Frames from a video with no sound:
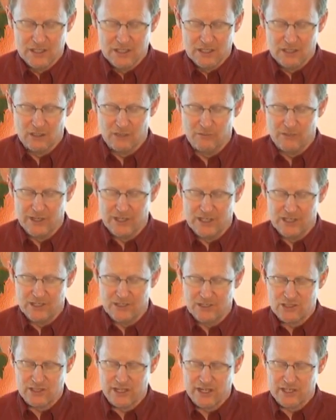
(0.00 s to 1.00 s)

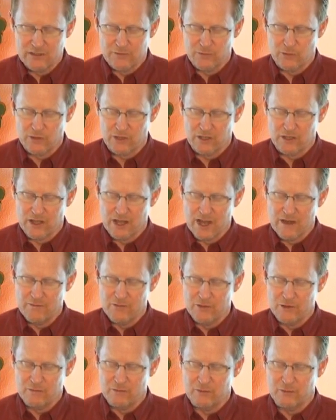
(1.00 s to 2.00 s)
Leviticus says, For the
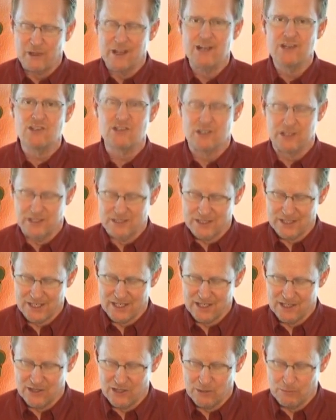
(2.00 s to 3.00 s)
life of the flesh is
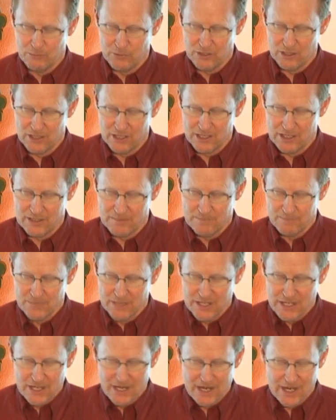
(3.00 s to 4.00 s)
in the blood,
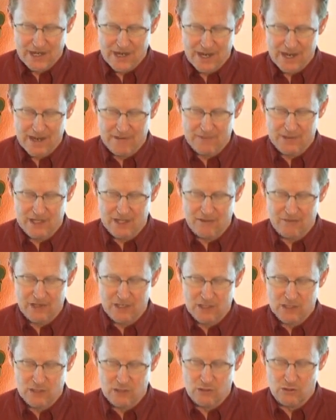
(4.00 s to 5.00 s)
and I have given
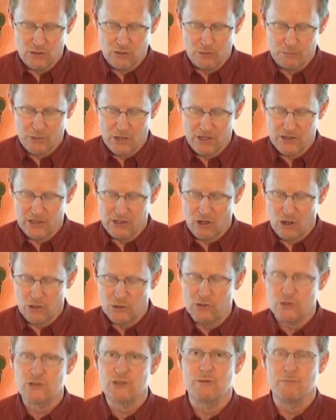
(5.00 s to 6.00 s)
it to you upon the
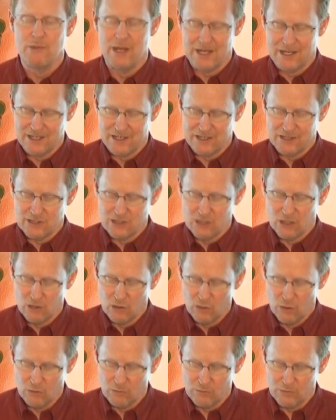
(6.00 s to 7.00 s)
altar to make an
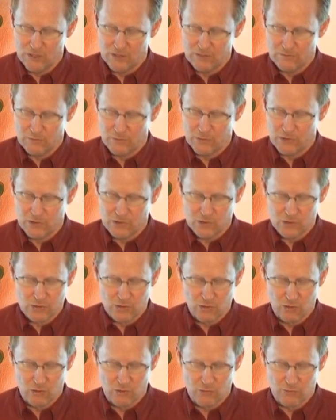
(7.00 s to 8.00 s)
atonement for your
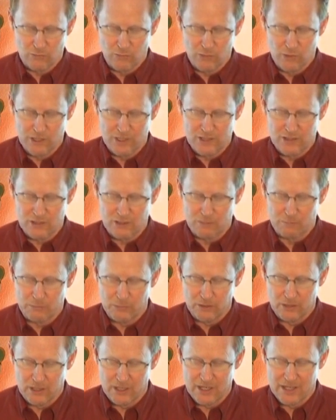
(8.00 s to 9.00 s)
soul, for it is the
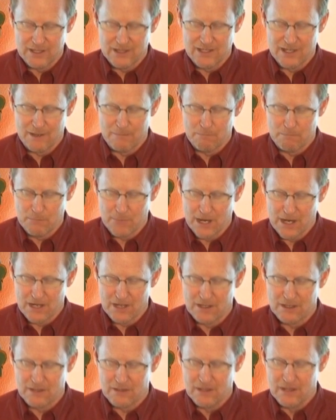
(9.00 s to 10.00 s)
blood that
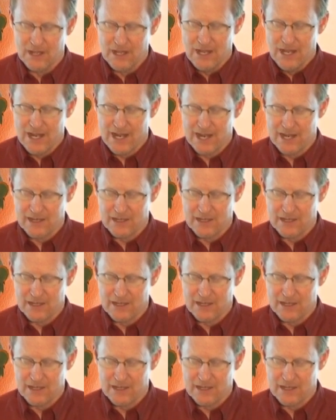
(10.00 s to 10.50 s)
maketh an